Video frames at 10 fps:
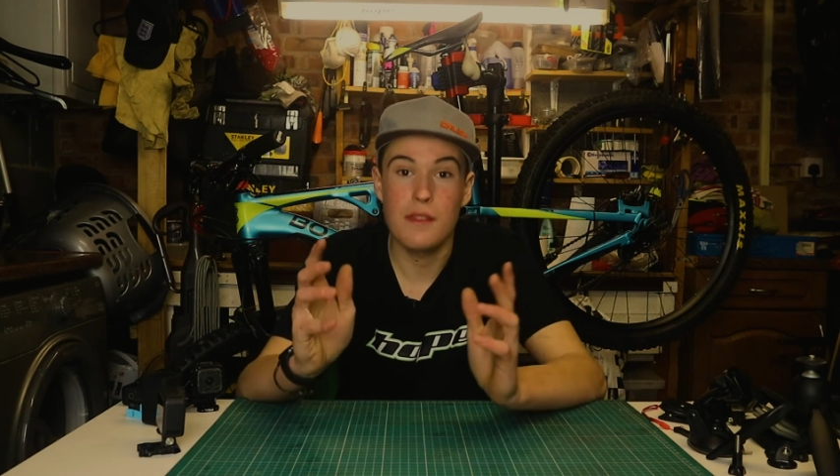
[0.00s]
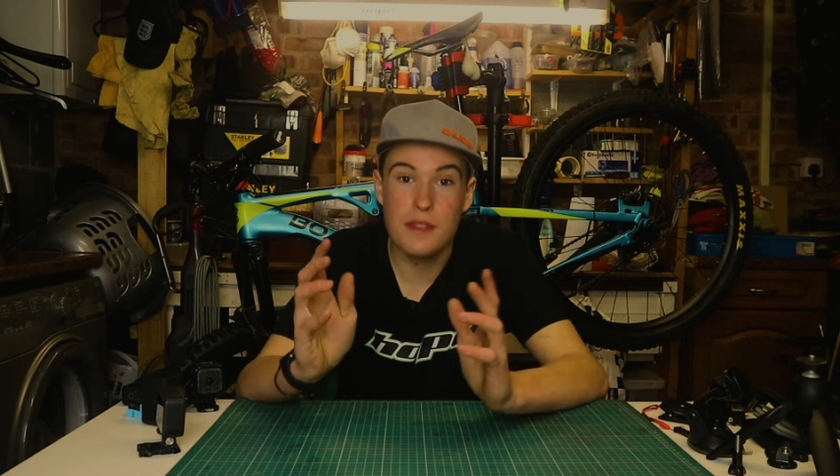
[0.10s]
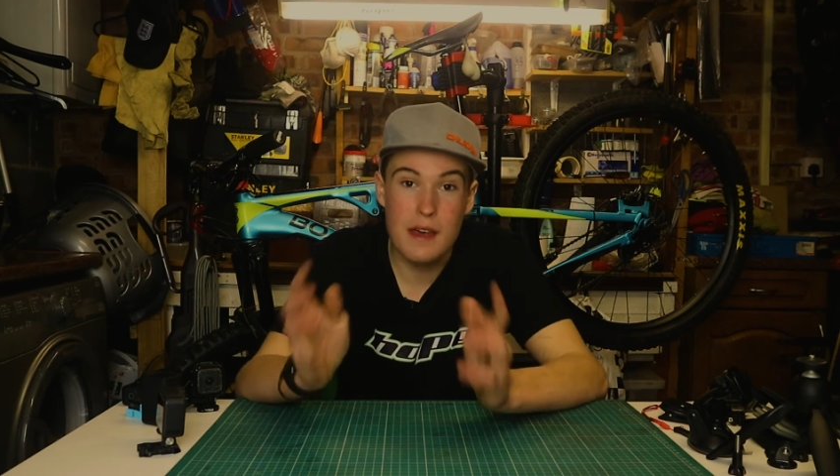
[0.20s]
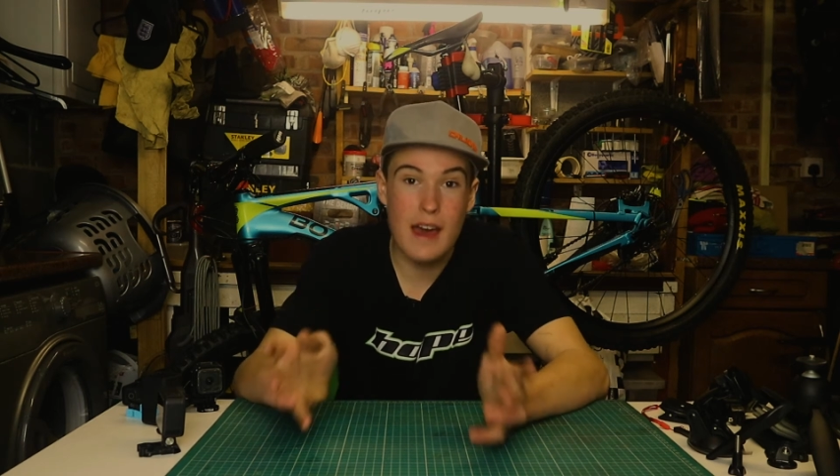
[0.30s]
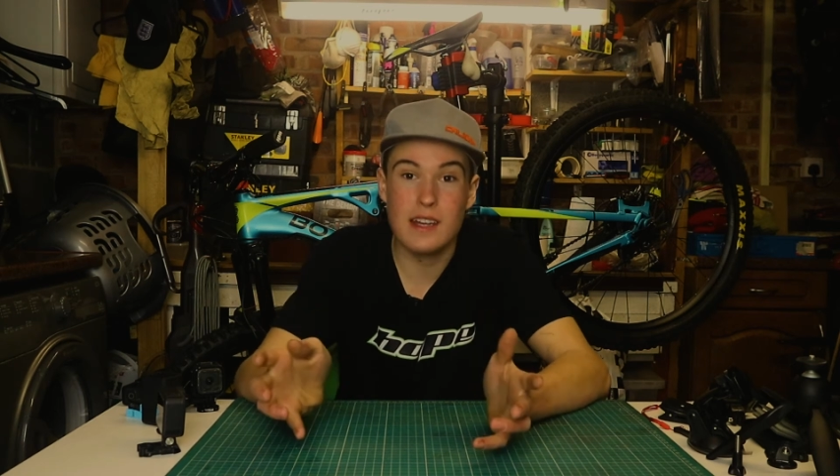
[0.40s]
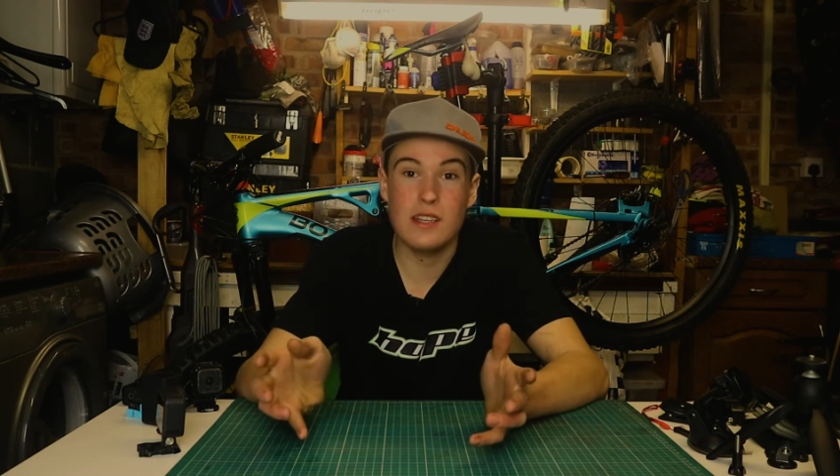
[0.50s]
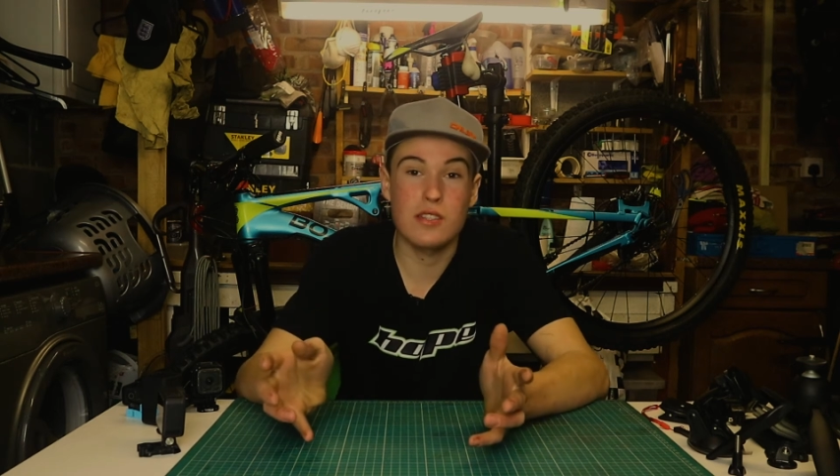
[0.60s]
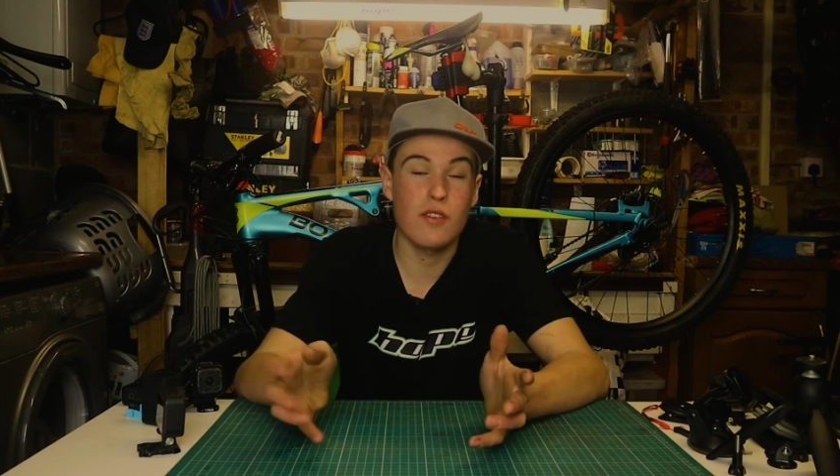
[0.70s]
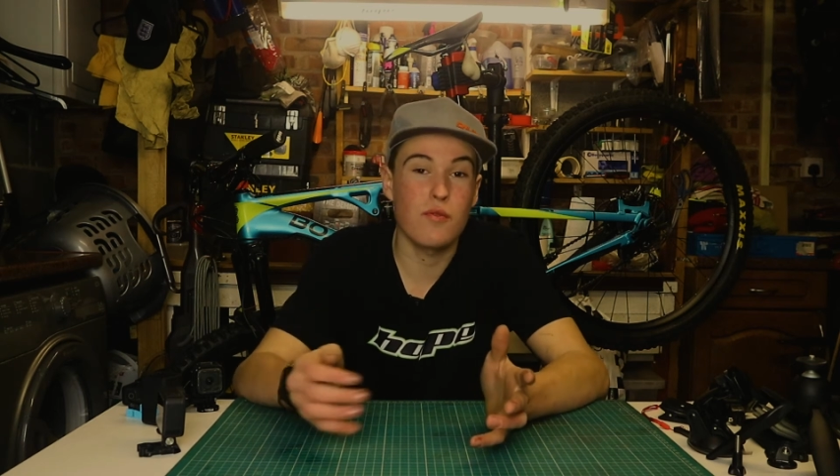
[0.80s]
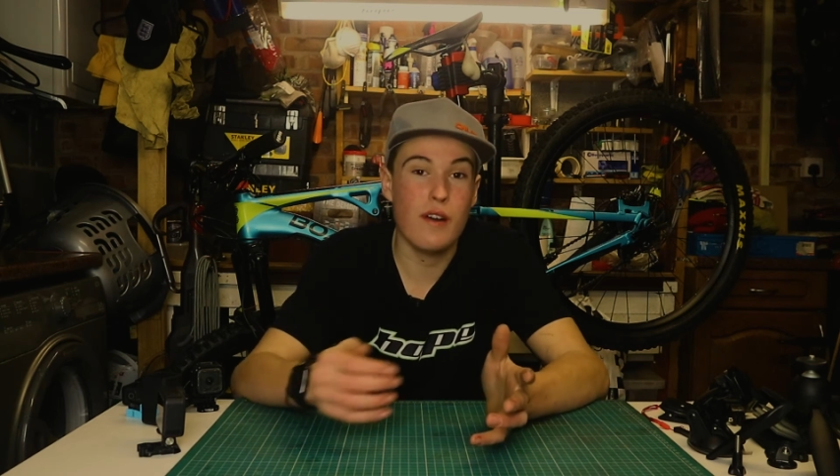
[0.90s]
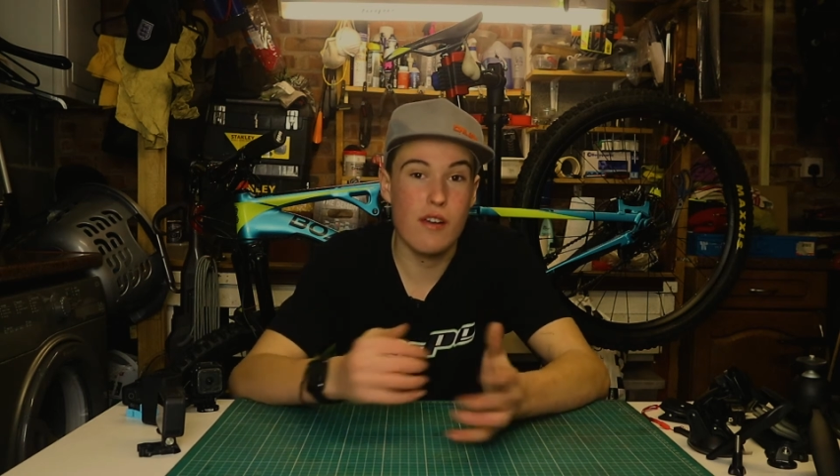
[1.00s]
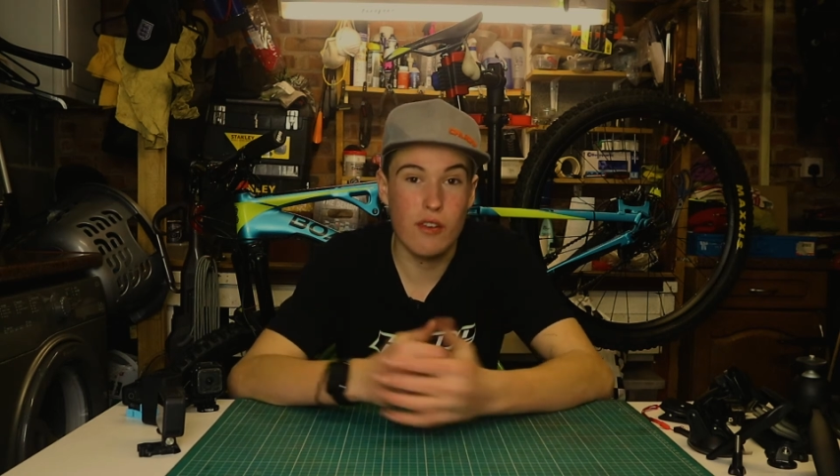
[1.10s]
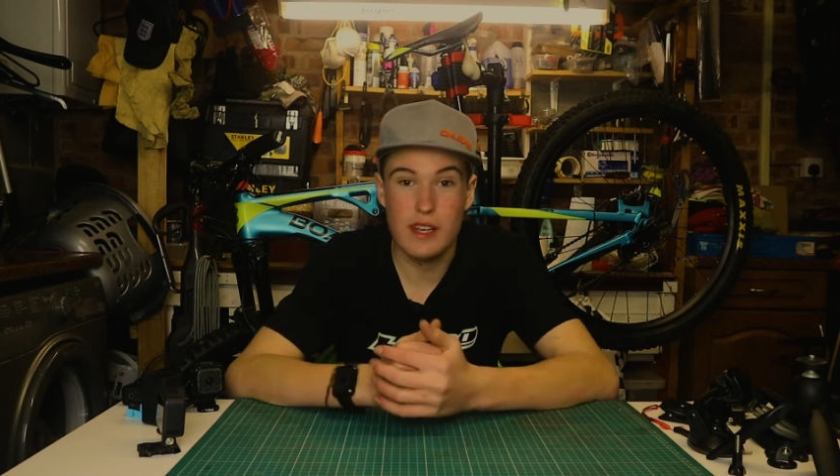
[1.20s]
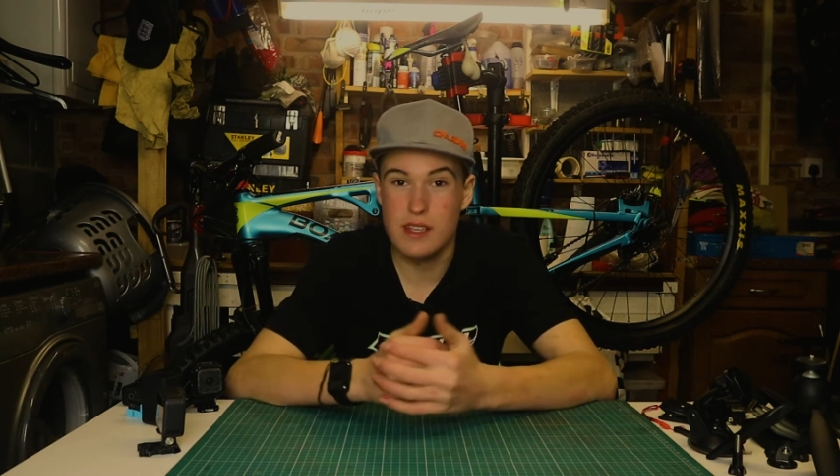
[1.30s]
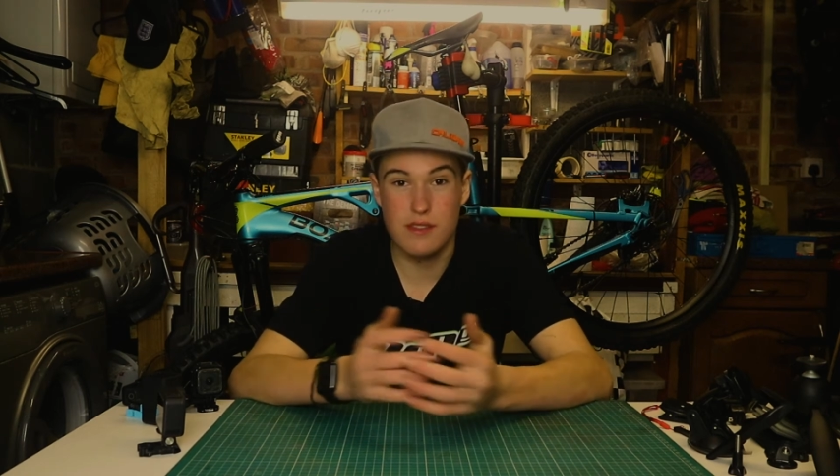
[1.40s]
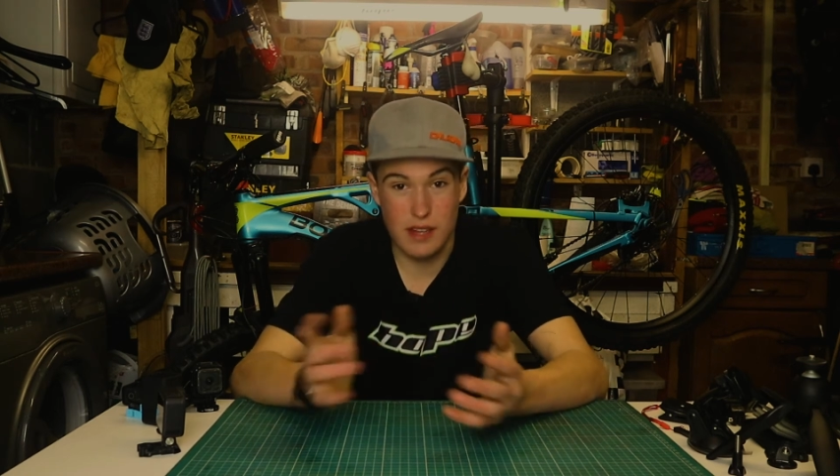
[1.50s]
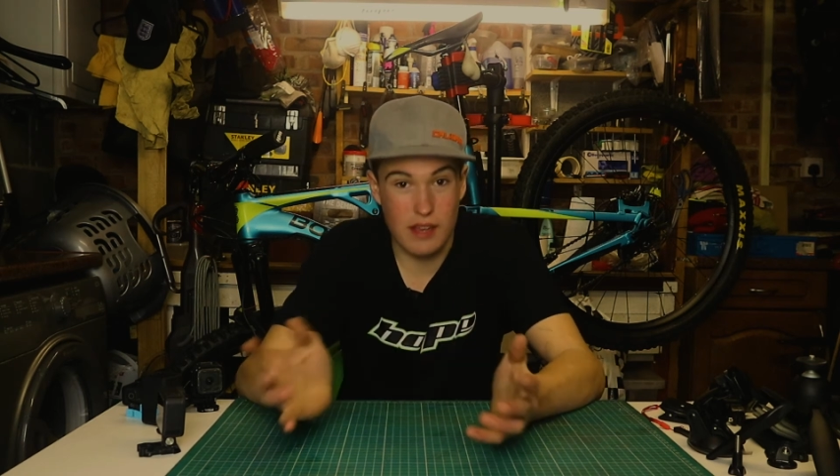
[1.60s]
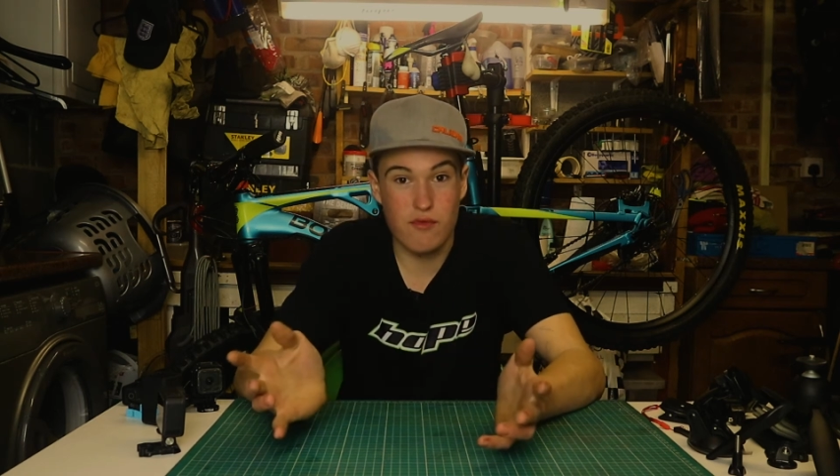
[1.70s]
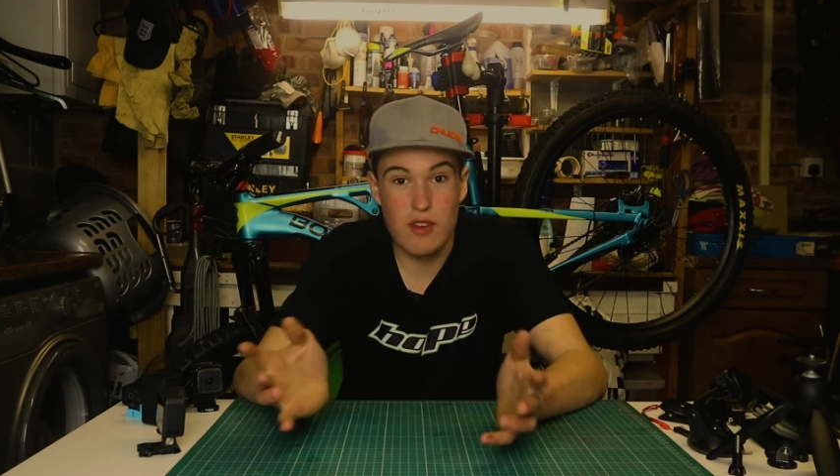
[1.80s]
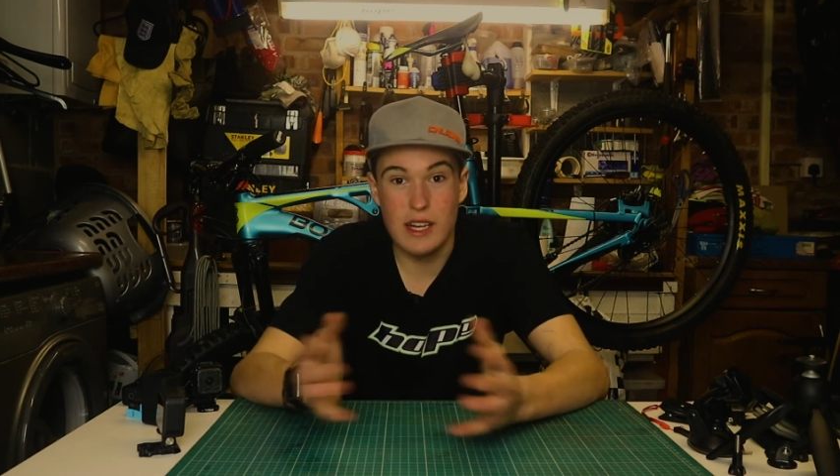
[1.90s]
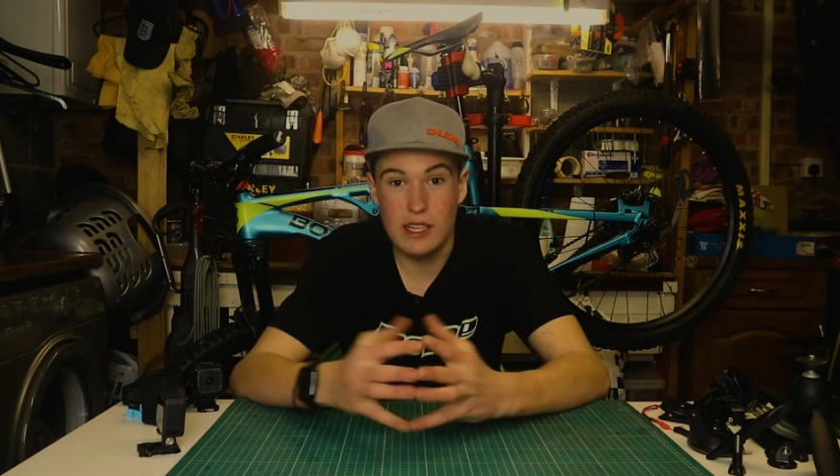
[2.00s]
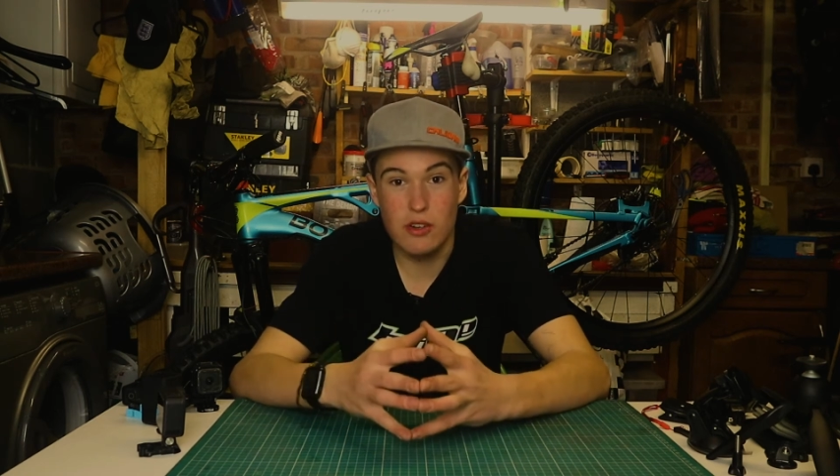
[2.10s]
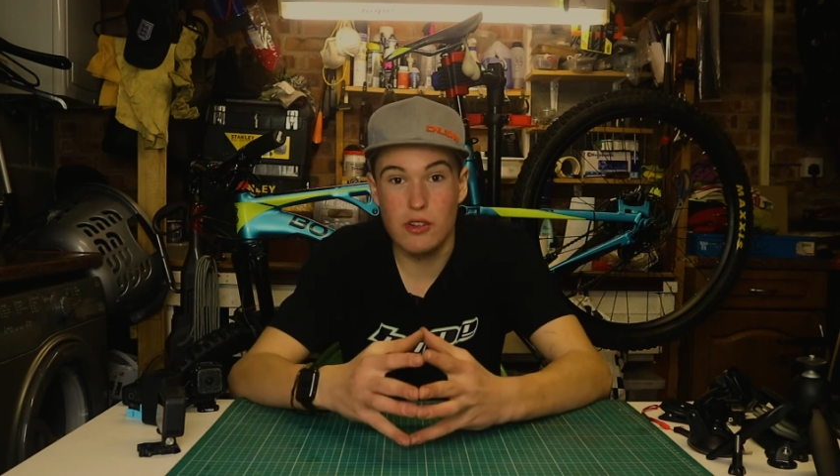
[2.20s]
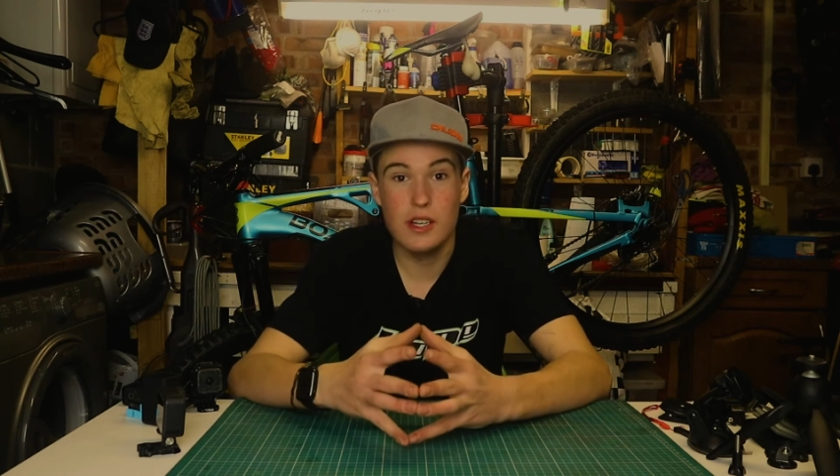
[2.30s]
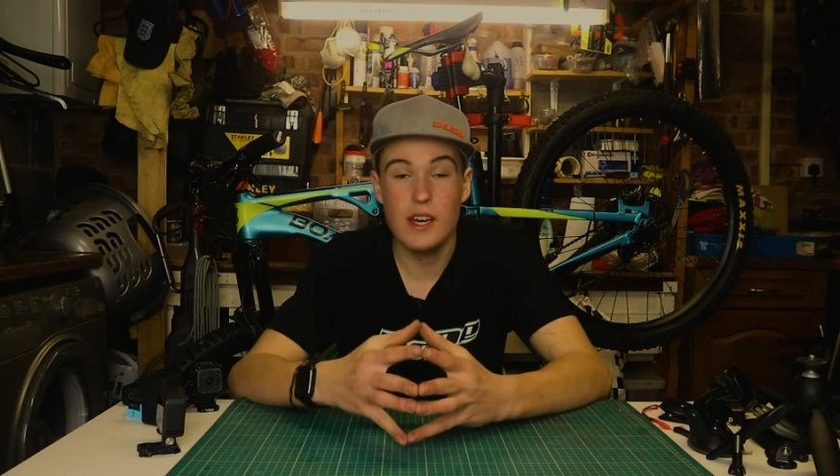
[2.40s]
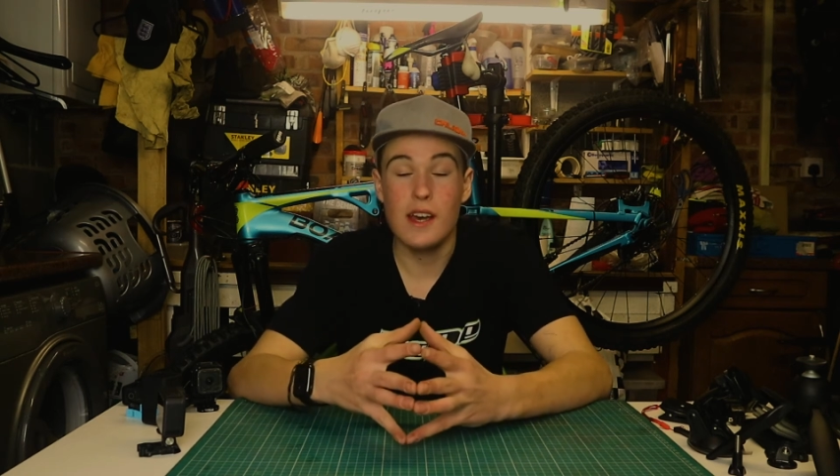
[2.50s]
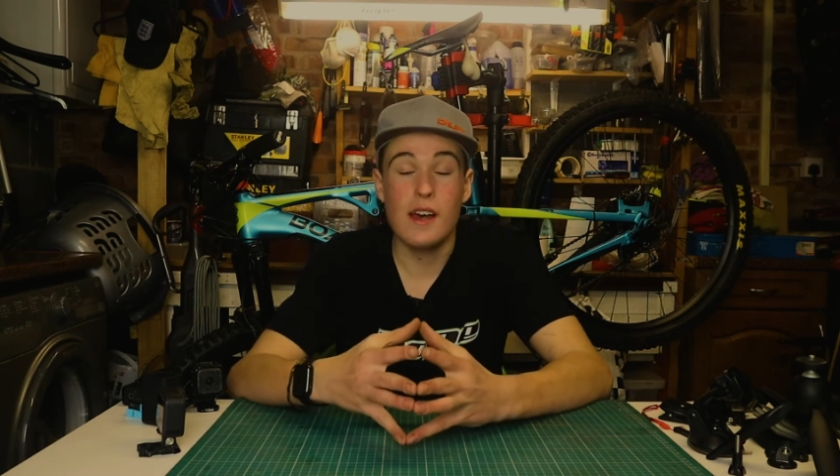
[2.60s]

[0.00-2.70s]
The editing software on it is like really good.